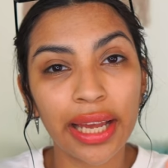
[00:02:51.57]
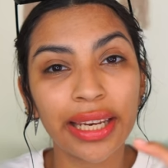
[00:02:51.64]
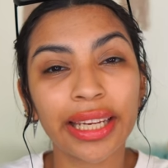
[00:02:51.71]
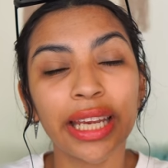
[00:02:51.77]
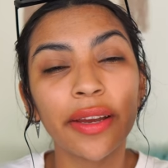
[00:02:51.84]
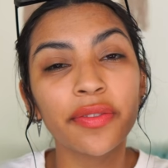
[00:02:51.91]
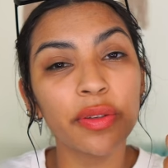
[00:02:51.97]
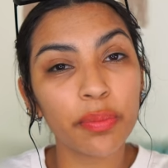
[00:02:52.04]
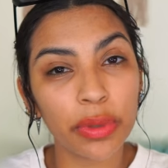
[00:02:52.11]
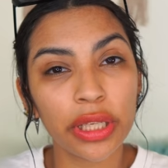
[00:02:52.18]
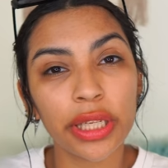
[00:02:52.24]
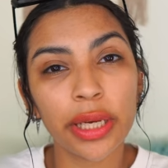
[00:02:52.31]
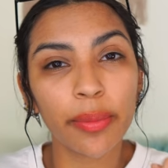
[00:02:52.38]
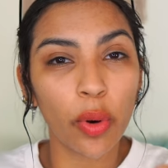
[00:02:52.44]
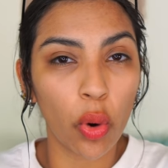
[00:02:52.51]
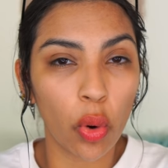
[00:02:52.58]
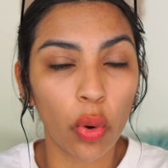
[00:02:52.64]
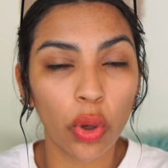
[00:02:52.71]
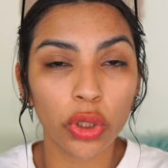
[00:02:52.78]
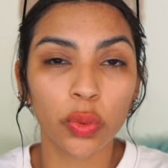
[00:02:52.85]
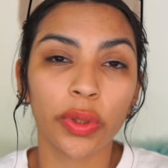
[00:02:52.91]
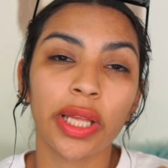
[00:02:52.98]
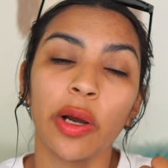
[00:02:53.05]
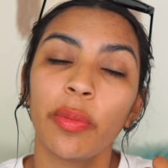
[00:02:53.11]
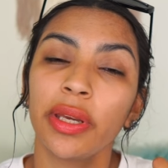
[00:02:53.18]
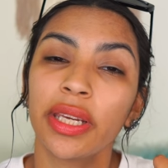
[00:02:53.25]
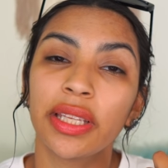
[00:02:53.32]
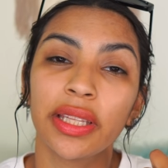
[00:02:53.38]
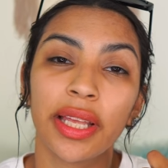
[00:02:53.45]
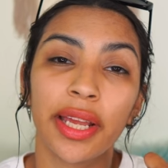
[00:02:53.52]
And it gives medium hold without
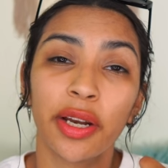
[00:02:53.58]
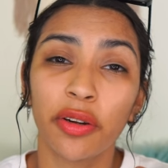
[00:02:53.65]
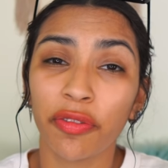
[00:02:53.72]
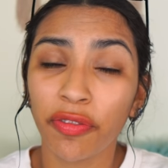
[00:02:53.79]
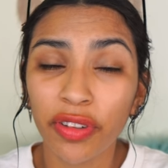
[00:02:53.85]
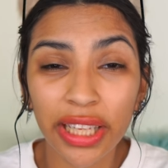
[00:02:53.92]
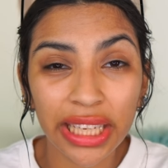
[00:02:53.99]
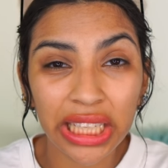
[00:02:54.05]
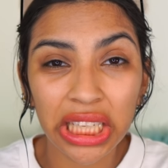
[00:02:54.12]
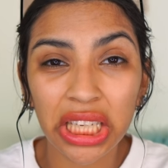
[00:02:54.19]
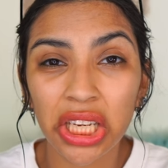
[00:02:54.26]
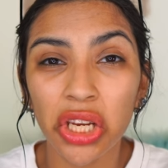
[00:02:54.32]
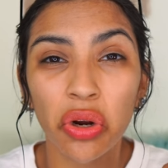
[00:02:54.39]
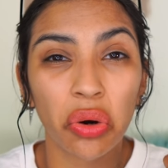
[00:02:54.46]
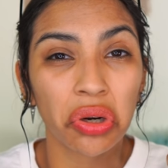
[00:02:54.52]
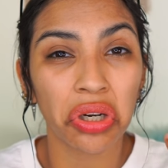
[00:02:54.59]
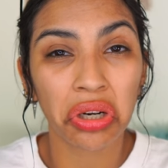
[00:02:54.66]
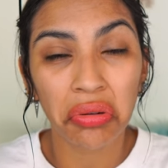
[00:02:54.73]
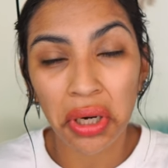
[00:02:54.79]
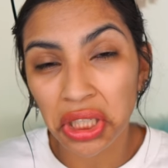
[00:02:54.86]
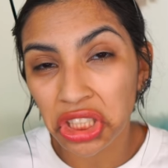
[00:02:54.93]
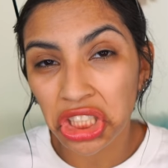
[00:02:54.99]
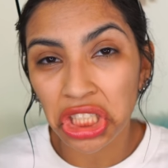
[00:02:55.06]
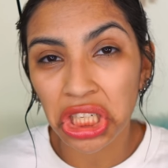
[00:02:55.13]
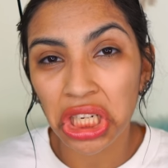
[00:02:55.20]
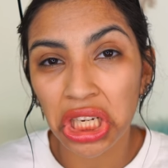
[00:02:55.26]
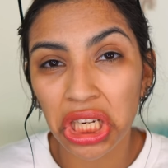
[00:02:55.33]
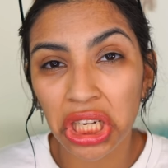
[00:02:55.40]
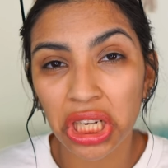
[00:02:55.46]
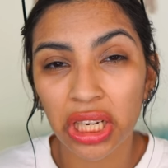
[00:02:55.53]
making the hair flaky or
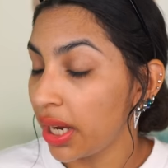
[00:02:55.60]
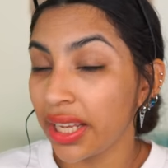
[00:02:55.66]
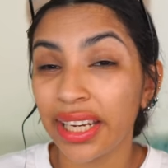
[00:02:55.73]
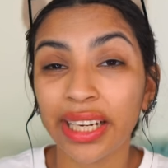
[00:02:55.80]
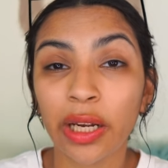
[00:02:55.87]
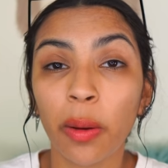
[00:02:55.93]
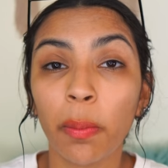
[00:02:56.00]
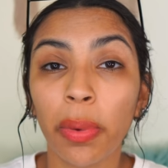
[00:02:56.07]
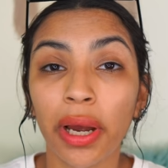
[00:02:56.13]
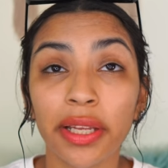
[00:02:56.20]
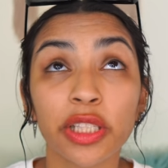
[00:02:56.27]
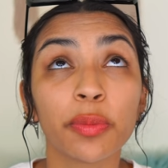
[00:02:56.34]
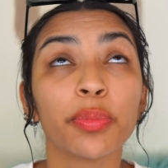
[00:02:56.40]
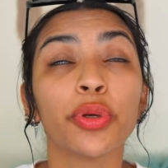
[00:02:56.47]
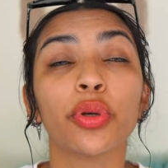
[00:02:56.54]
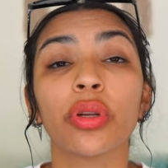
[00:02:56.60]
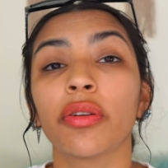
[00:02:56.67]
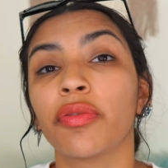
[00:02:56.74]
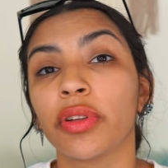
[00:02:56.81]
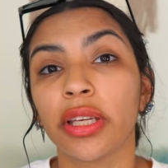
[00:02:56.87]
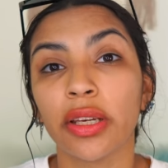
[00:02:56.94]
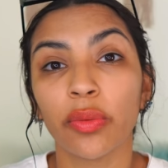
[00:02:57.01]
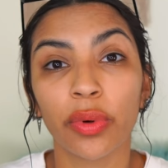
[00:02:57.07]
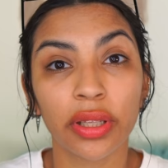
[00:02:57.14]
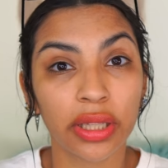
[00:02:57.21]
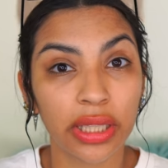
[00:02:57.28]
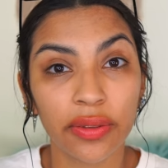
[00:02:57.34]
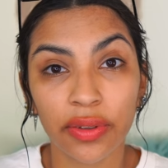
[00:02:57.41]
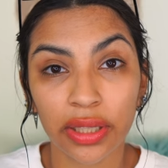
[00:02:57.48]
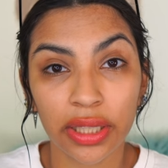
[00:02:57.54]
crunchy. And it combines beautifully
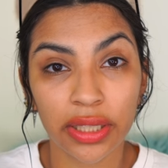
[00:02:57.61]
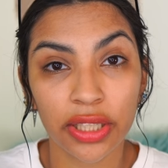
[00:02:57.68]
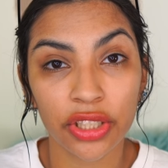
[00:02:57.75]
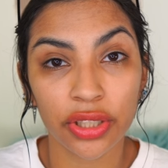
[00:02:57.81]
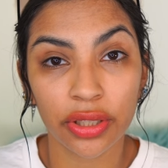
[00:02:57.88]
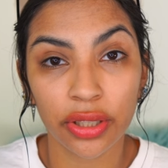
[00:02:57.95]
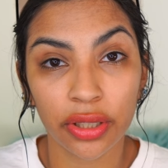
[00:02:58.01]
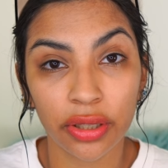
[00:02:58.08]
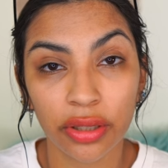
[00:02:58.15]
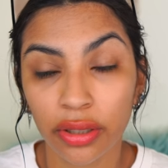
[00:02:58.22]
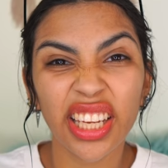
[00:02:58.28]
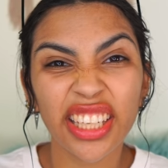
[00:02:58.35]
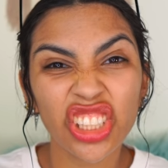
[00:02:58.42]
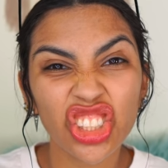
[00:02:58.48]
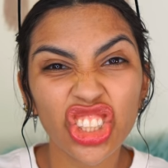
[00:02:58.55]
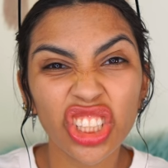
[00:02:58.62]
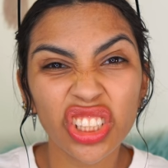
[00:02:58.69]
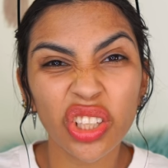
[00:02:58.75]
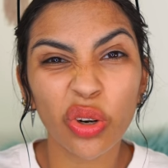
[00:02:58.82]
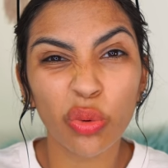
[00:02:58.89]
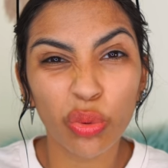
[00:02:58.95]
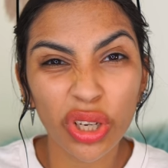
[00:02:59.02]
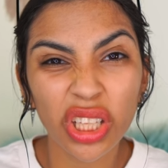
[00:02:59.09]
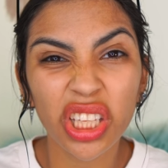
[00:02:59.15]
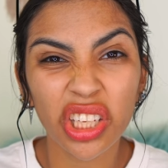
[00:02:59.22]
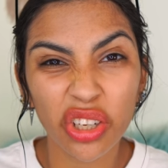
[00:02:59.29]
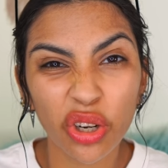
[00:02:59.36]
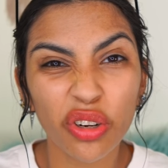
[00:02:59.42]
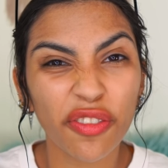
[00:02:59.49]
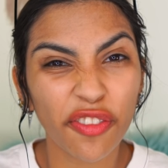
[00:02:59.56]
with leave-in conditioner. It's just a really
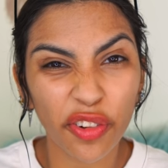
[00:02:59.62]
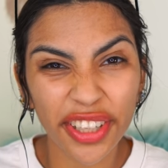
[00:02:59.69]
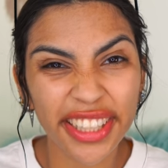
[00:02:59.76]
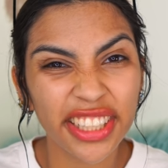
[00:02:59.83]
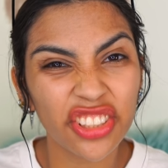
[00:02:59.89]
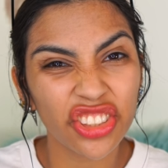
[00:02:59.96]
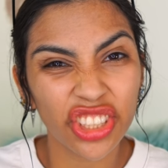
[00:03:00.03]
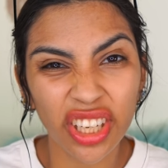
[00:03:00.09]
good freaking